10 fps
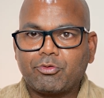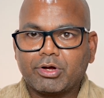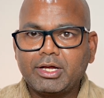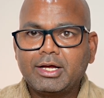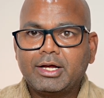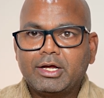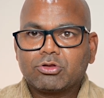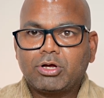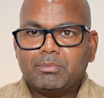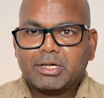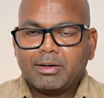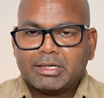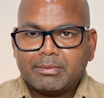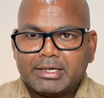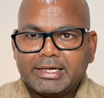Okay, so AIIMS
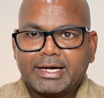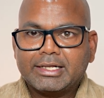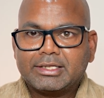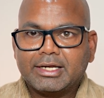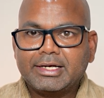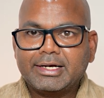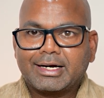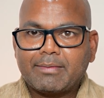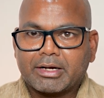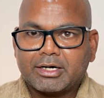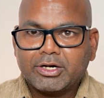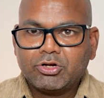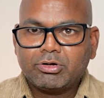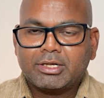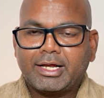eligibility is a 3 year bachelor degree
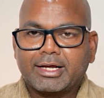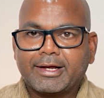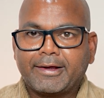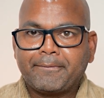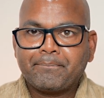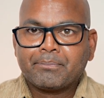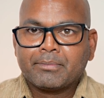or like a